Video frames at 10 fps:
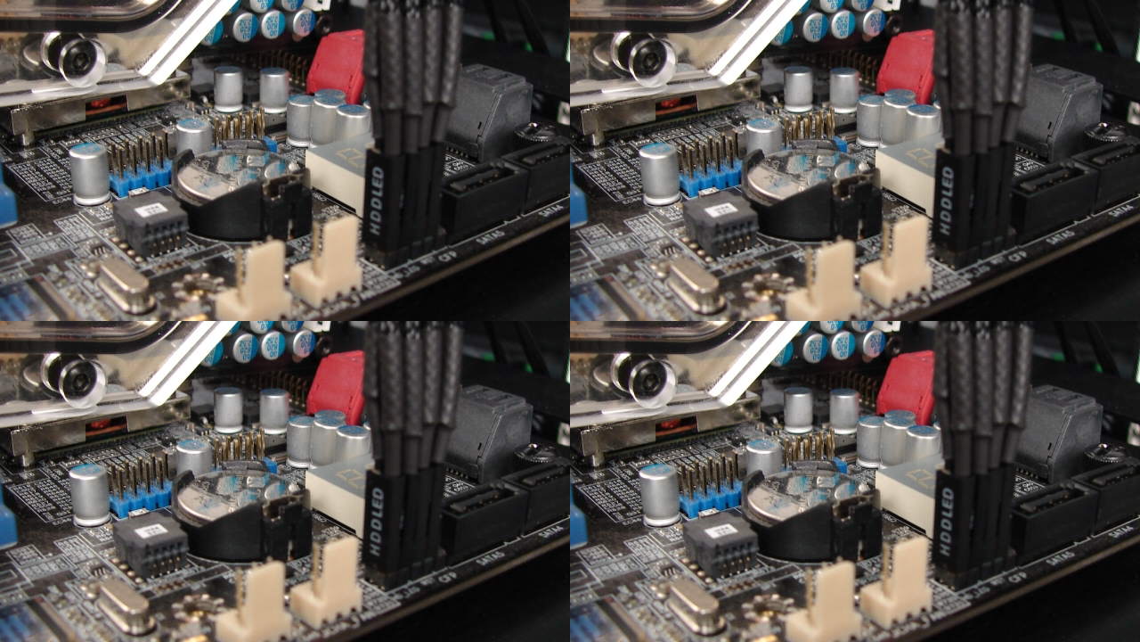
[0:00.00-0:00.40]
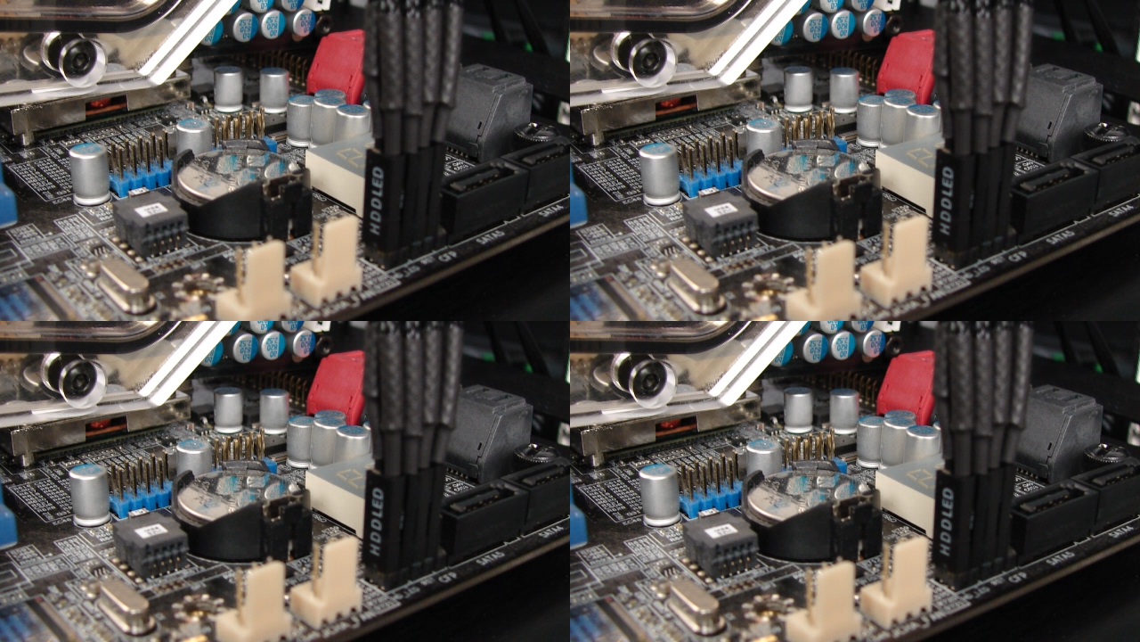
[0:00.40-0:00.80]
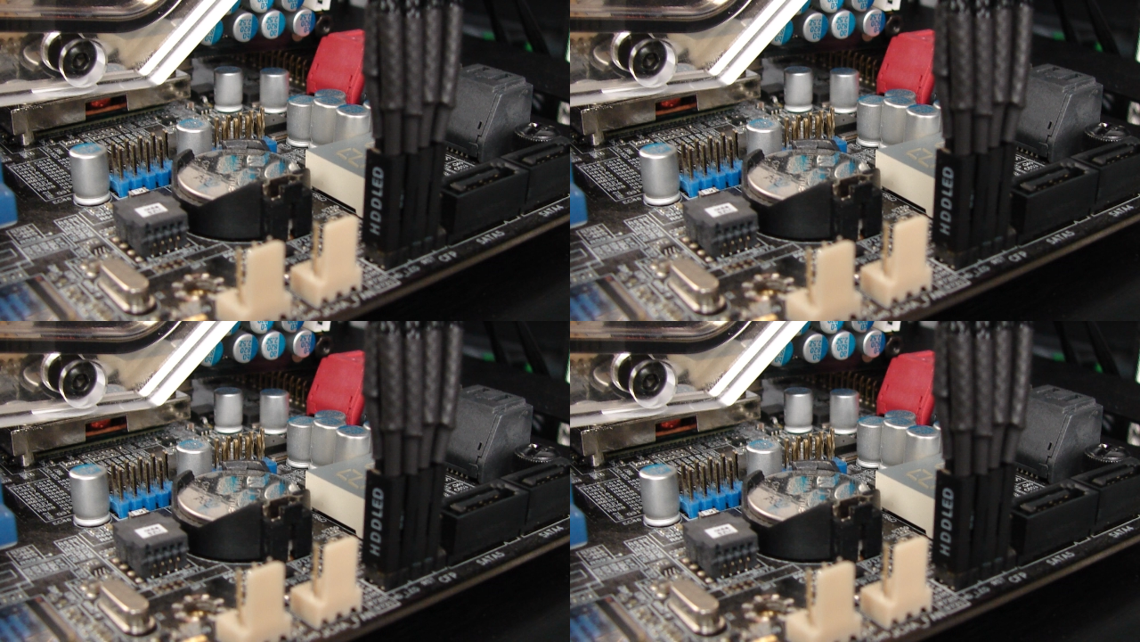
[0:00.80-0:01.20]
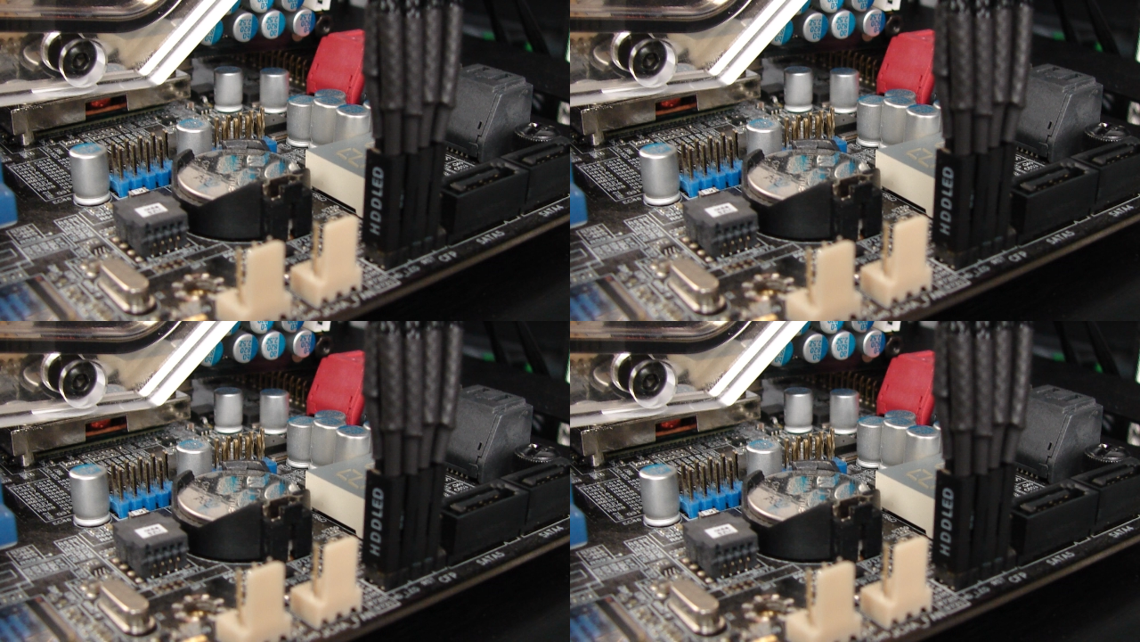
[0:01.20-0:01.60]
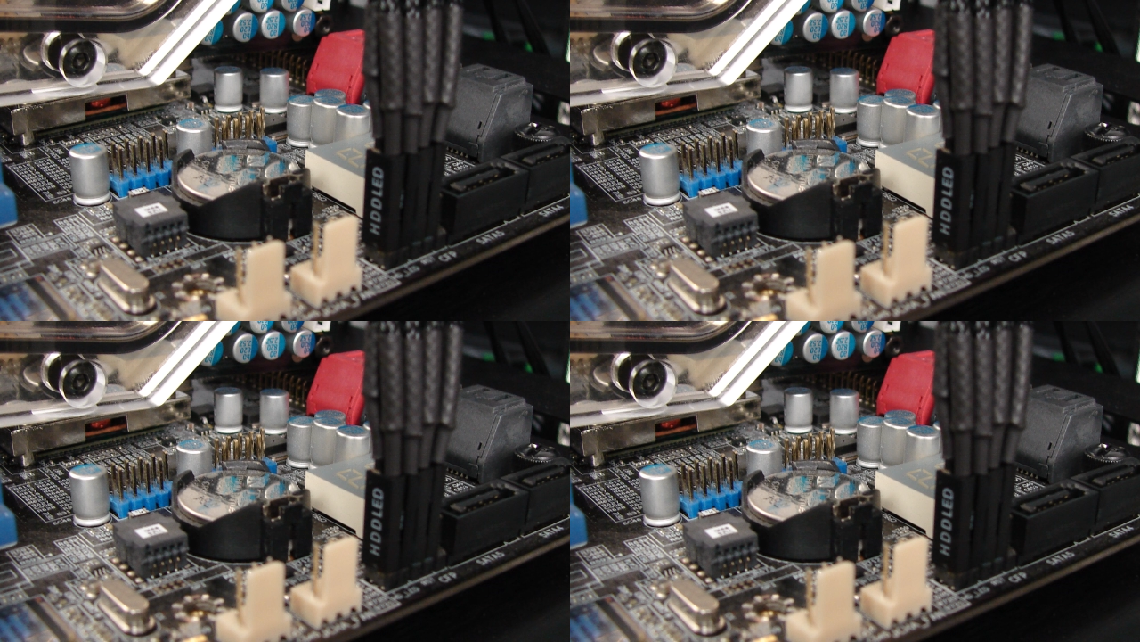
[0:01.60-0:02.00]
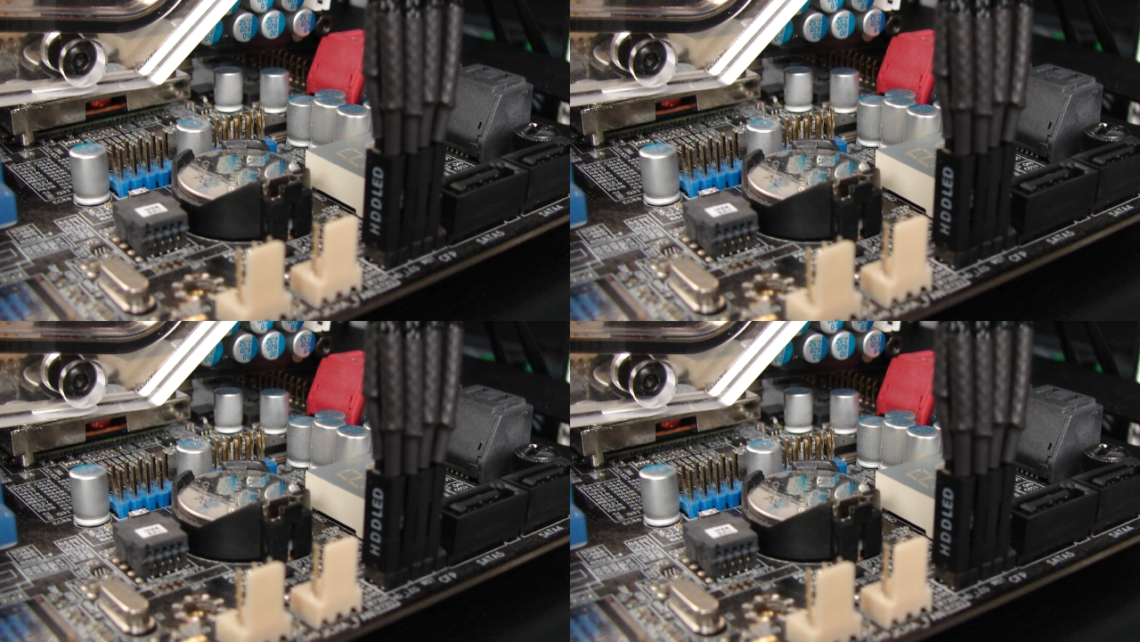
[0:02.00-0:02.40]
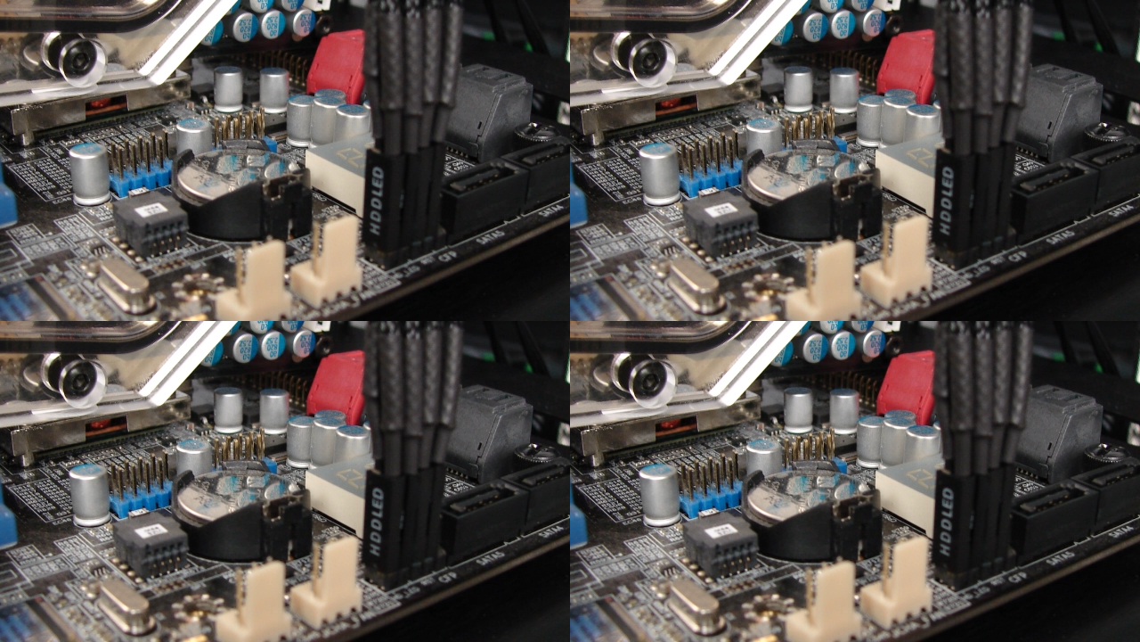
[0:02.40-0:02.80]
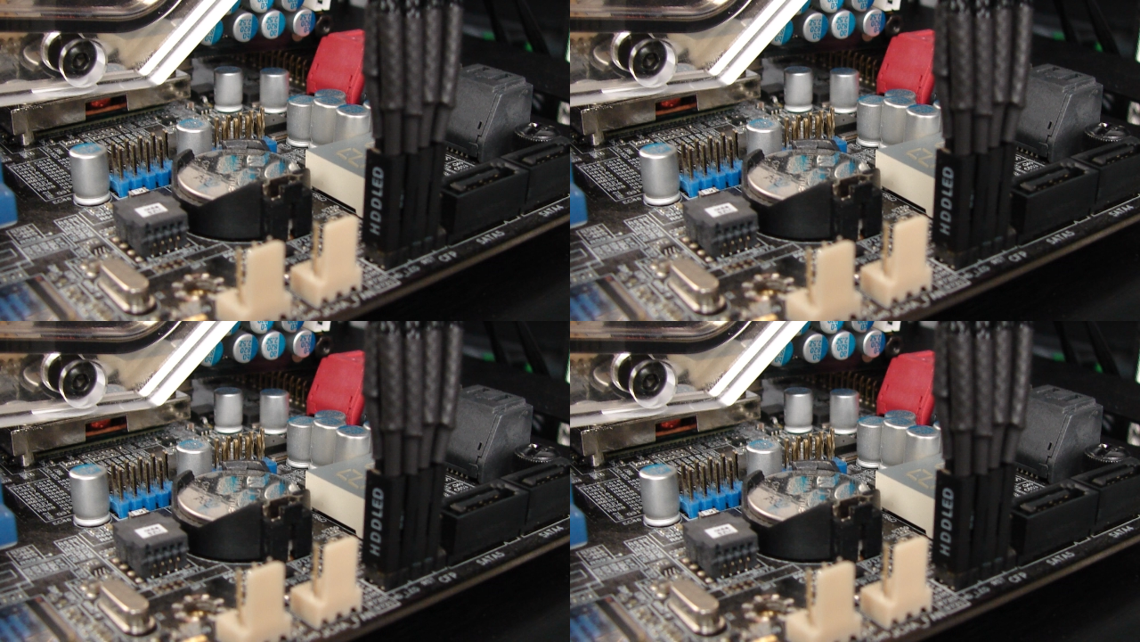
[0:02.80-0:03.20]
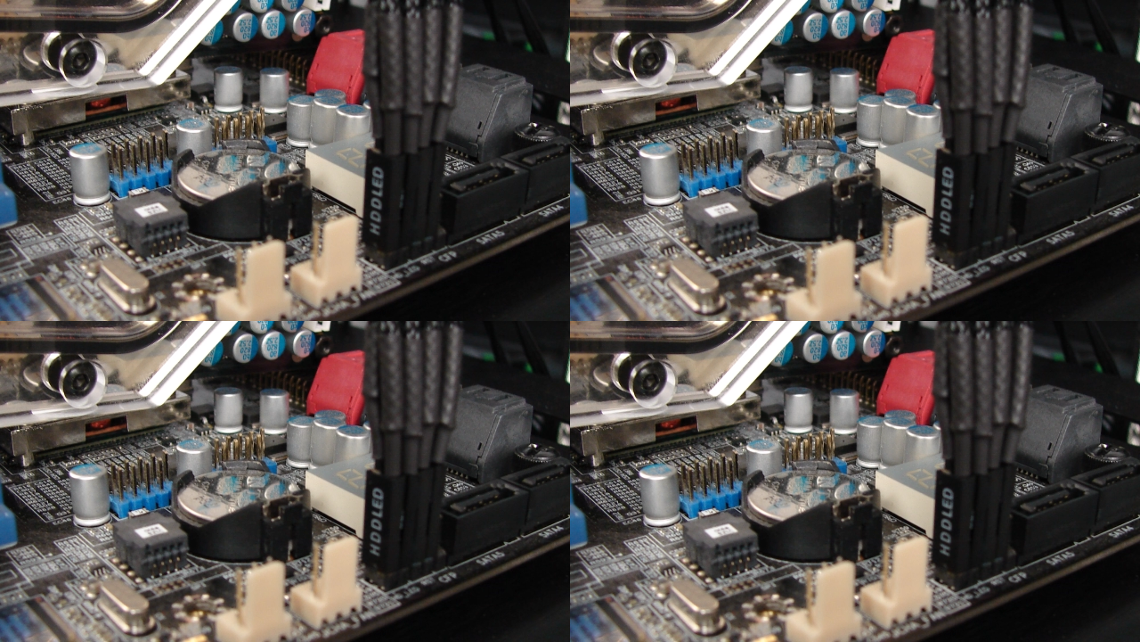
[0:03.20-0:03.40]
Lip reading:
(no speaker visible)